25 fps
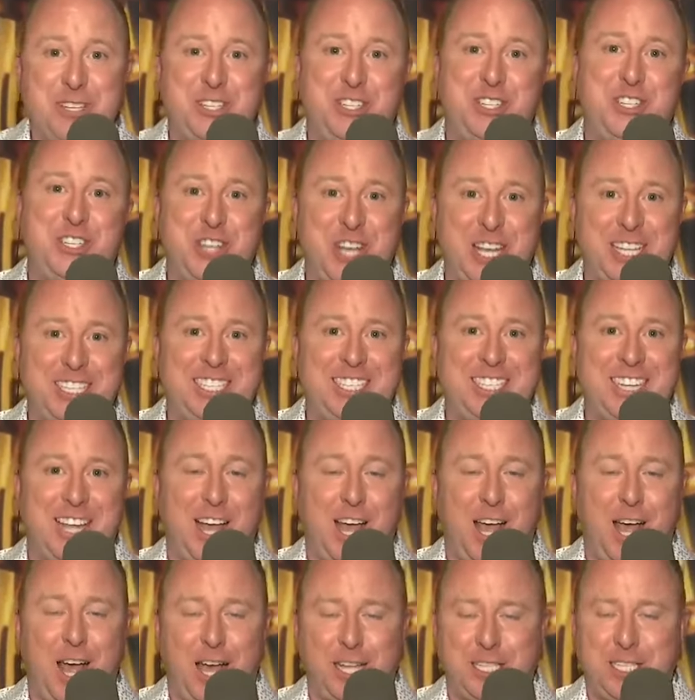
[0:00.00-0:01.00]
just
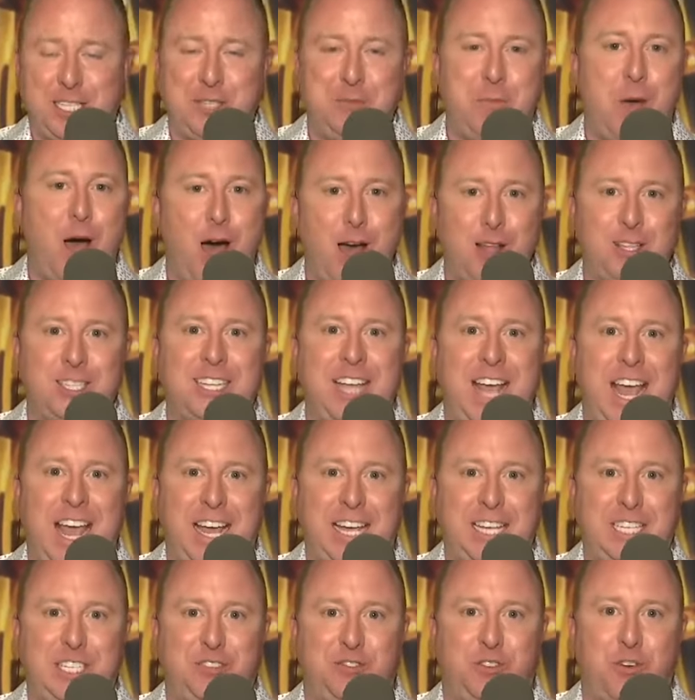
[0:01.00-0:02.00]
a, a, small
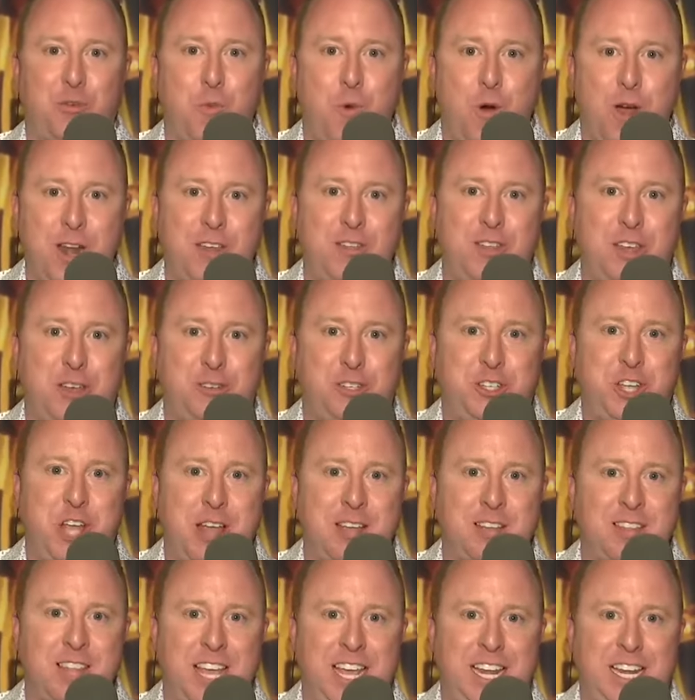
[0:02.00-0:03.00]
taste from one of those
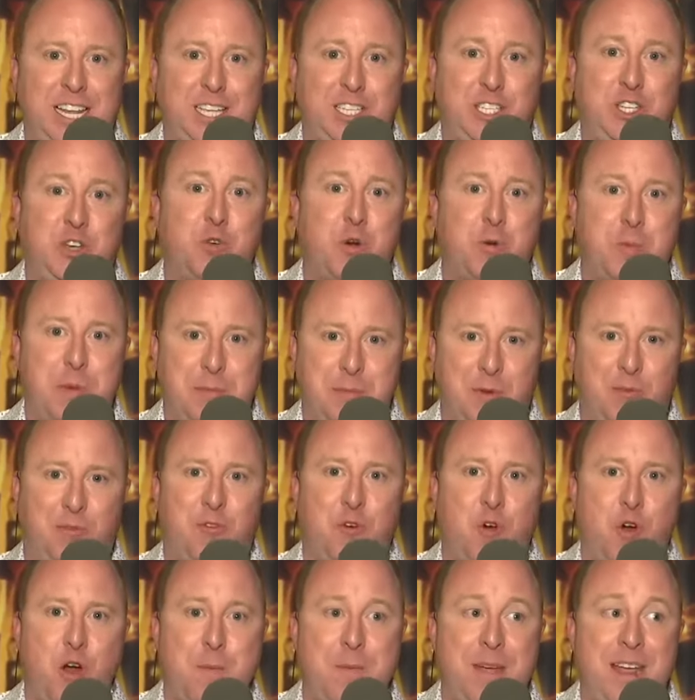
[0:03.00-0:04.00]
young ladies who will be
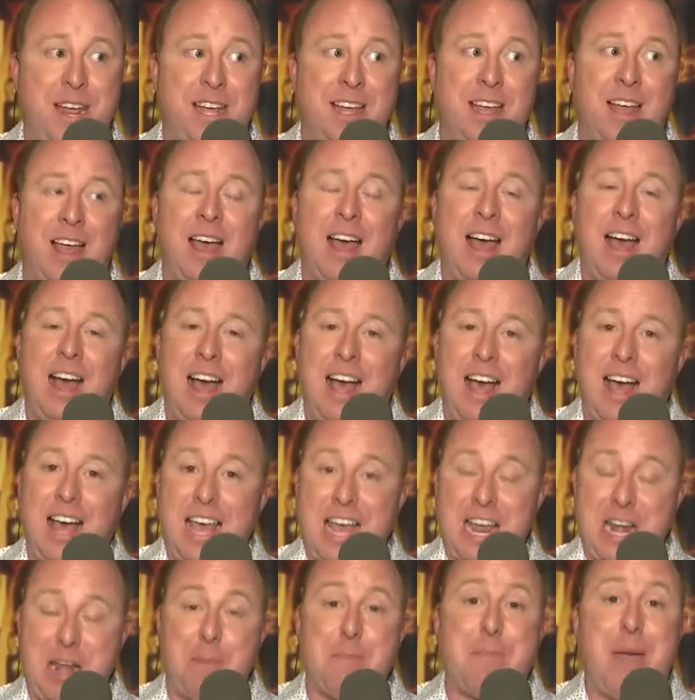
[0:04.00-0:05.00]
performing uh,
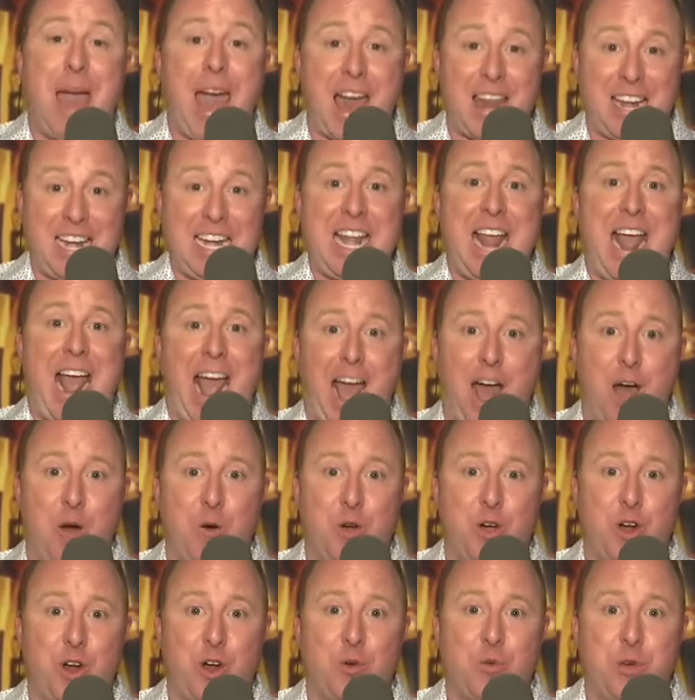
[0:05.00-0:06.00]
in about an
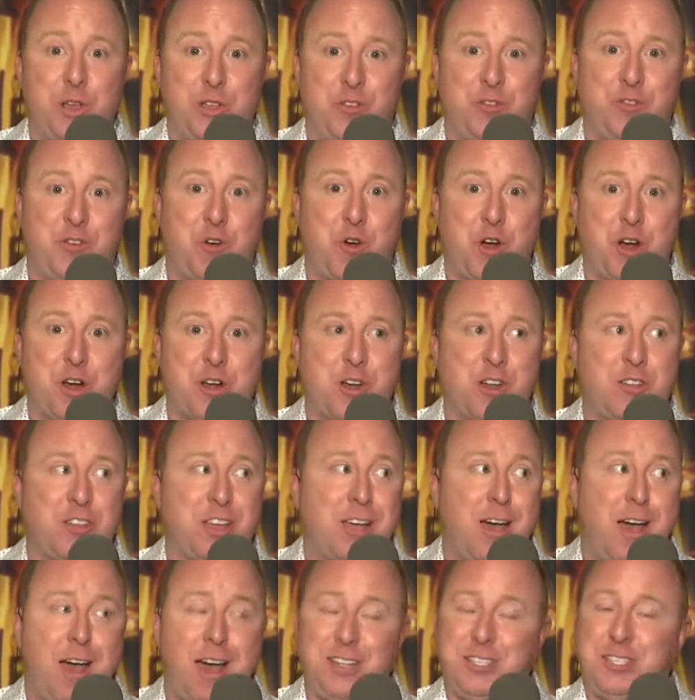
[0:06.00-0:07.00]
hour with Foreigner. The
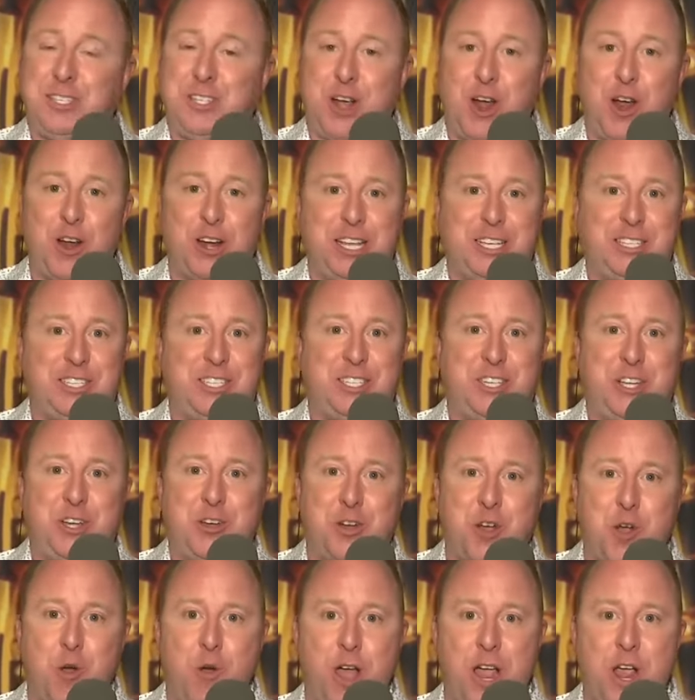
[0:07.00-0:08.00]
concert is
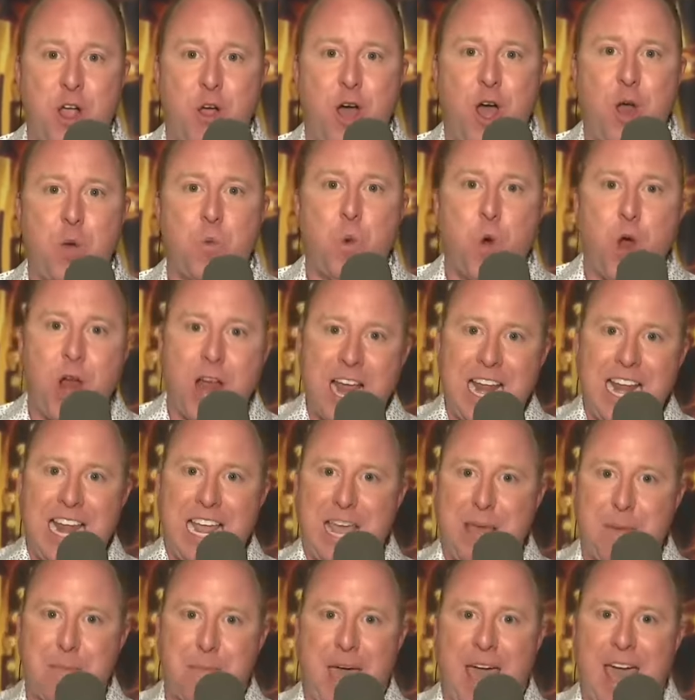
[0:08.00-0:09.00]
still going on. We're going to
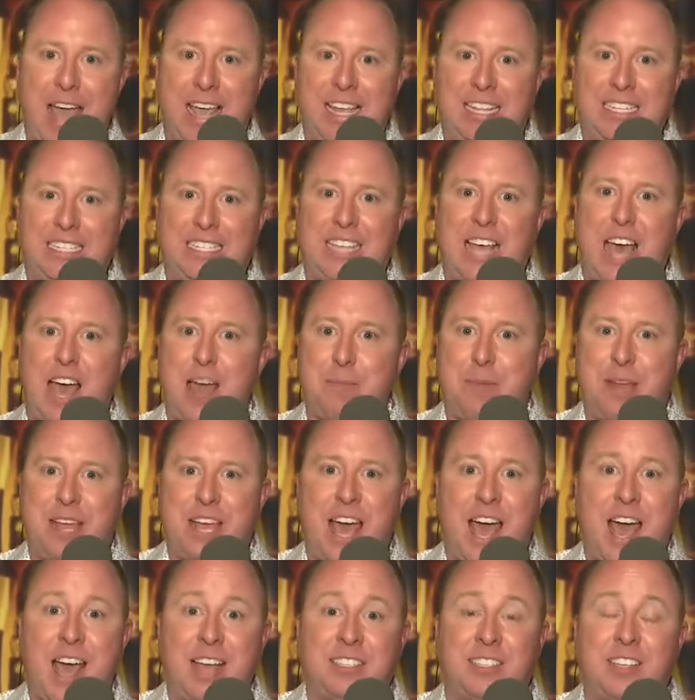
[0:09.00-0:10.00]
get back inside, but
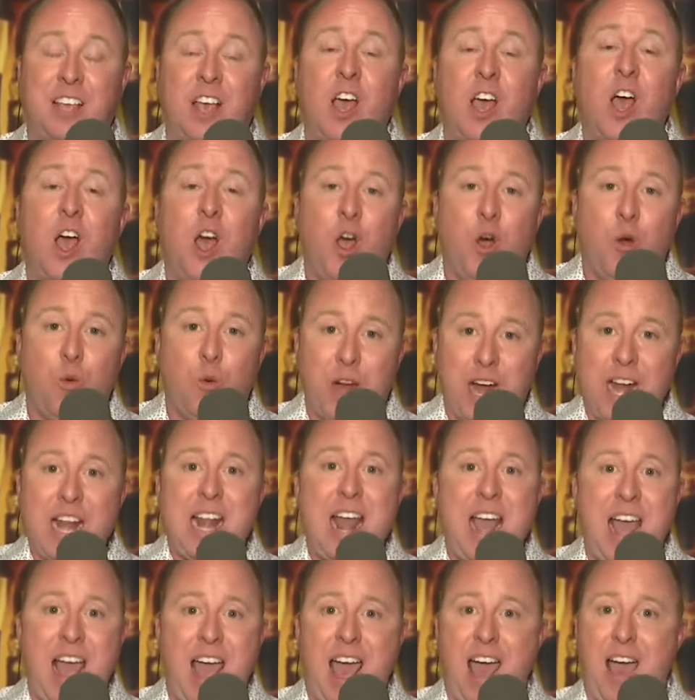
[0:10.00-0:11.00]
guys, we're going
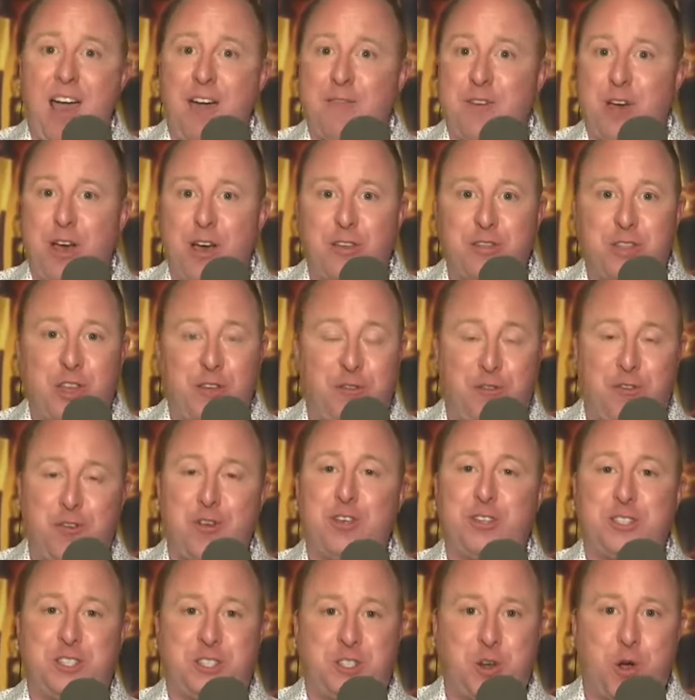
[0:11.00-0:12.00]
to have the
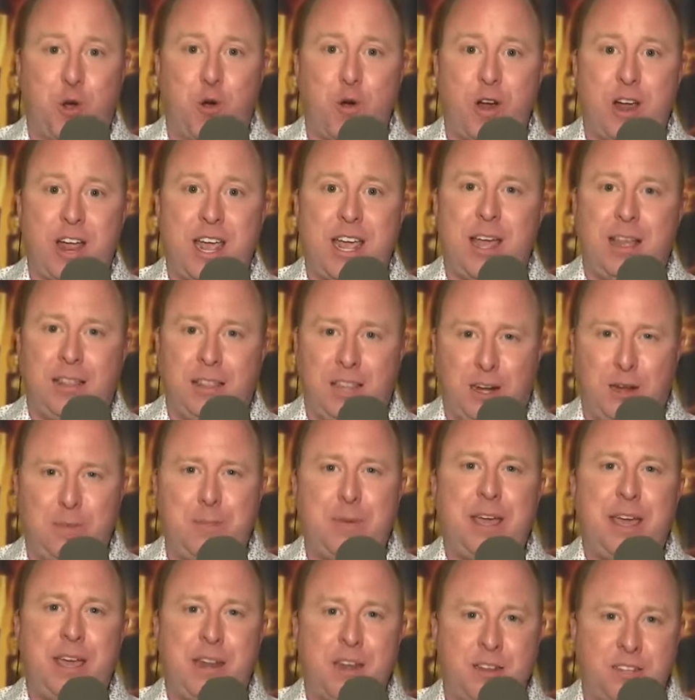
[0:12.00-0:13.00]
full story a little
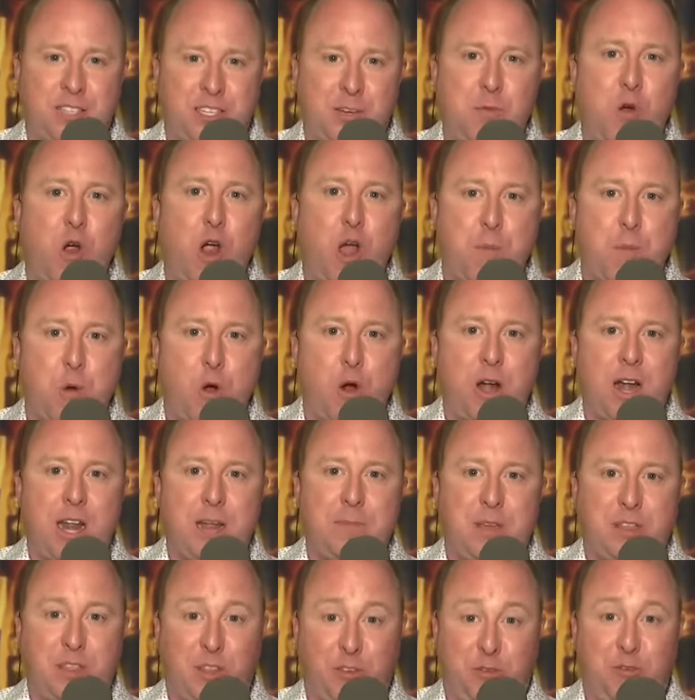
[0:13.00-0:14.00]
bit tomorrow
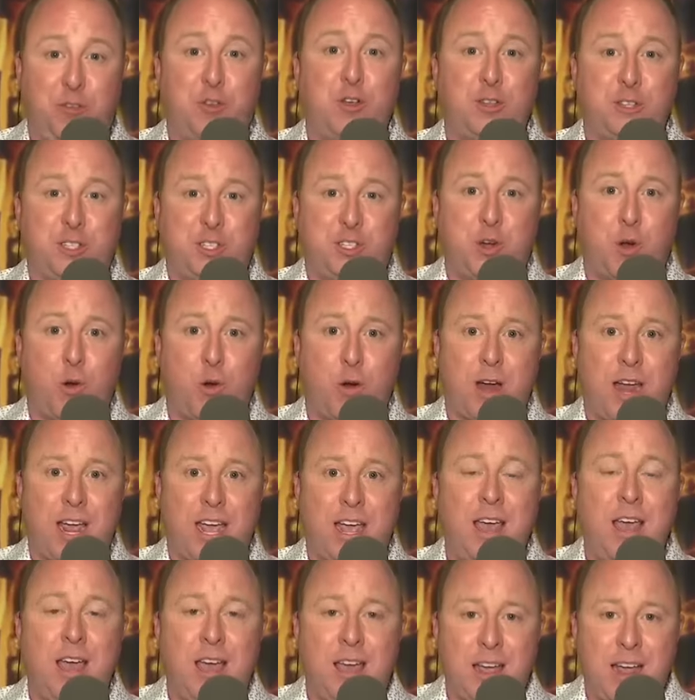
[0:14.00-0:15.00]
morning, but the full
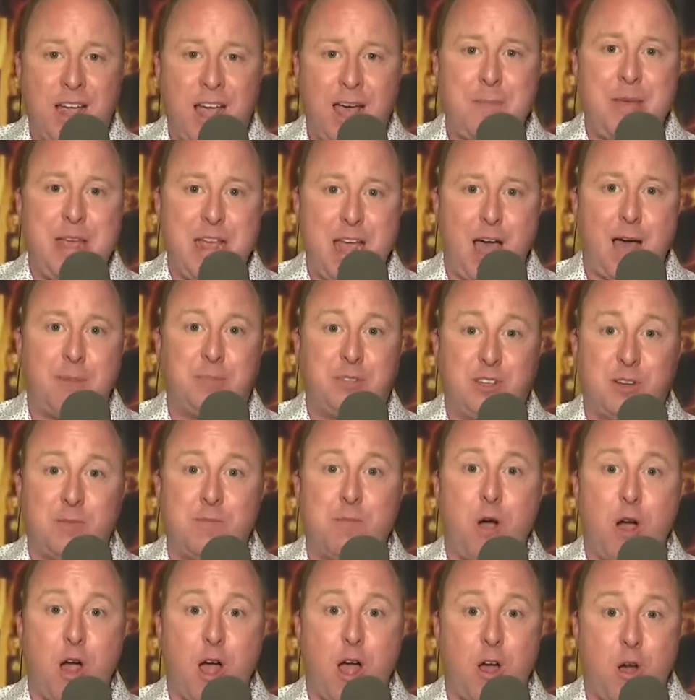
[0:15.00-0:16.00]
story coming up
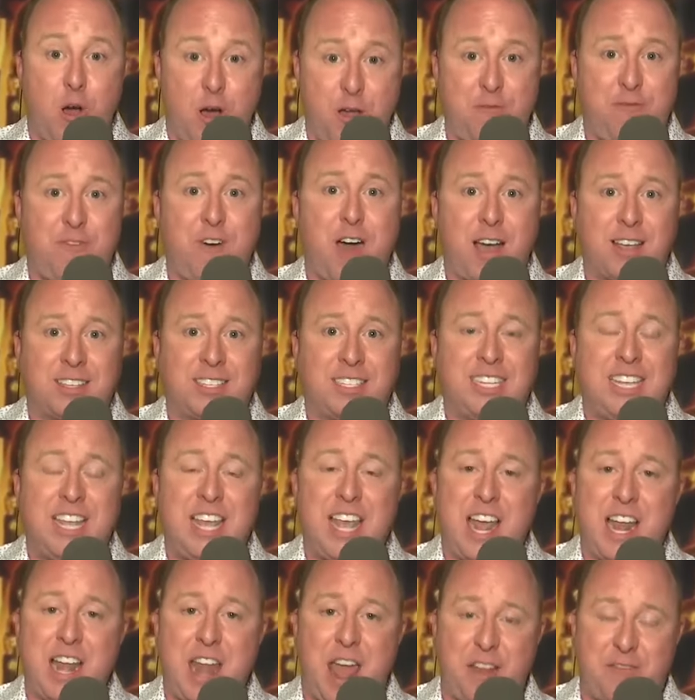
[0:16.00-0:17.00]
tomorrow on Fox
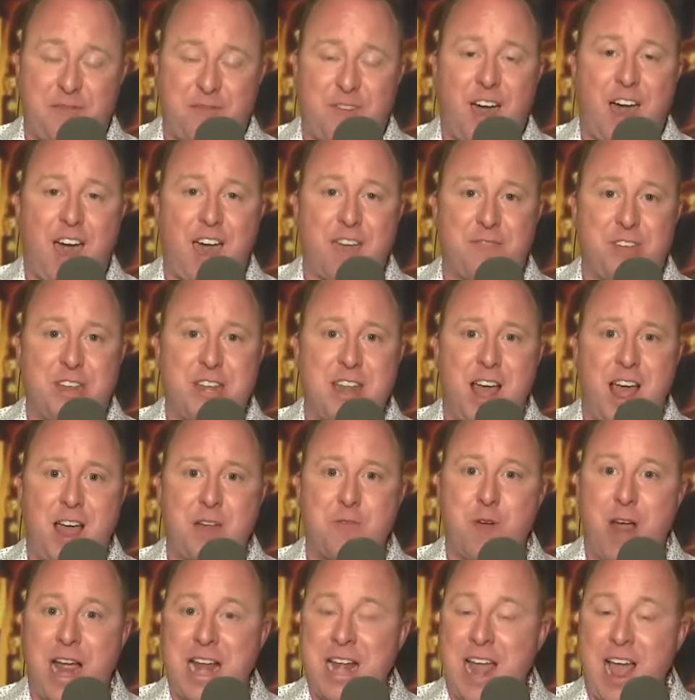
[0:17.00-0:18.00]
10 at 5 and
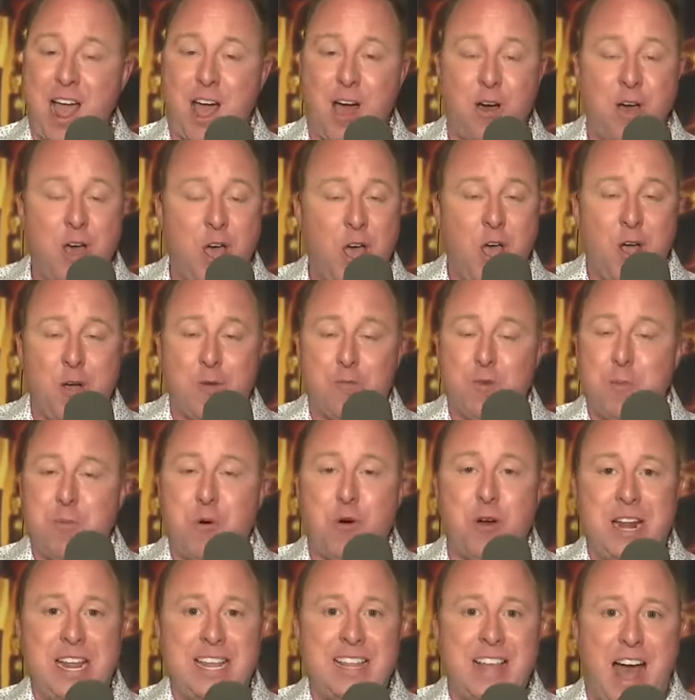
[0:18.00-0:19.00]
9. Right now,
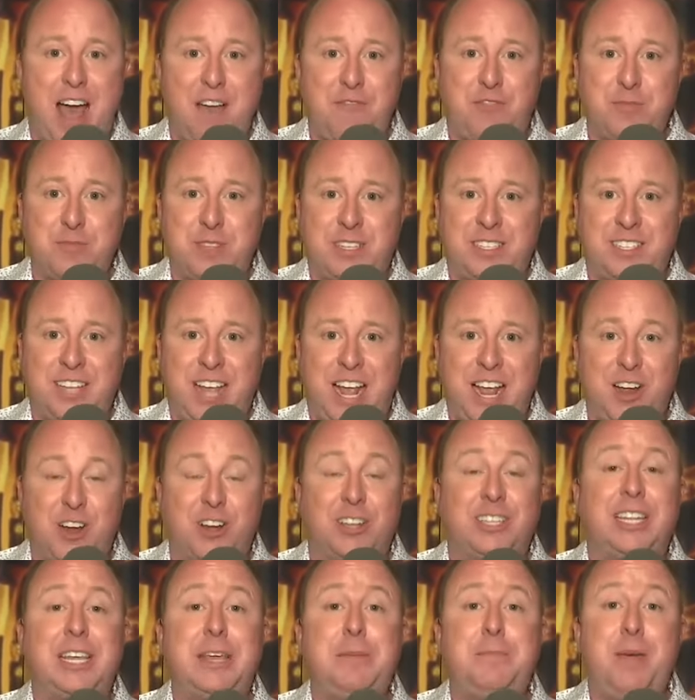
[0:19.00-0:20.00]
reporting live from the
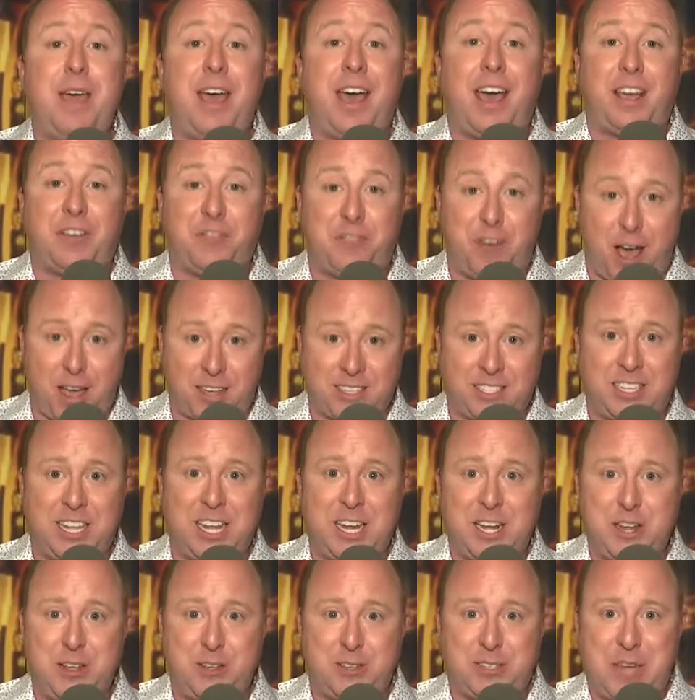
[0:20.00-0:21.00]
Saenger, Lee Peck, Fox
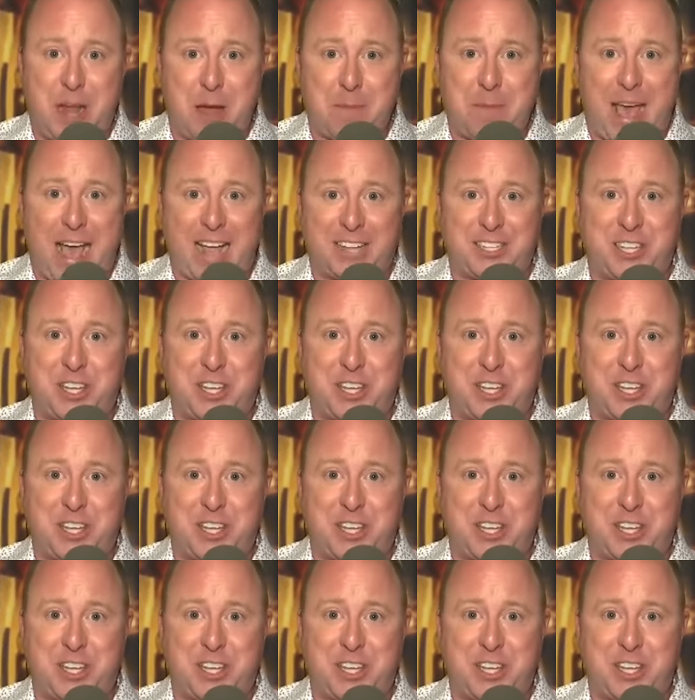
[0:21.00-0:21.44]
10 News. Now back to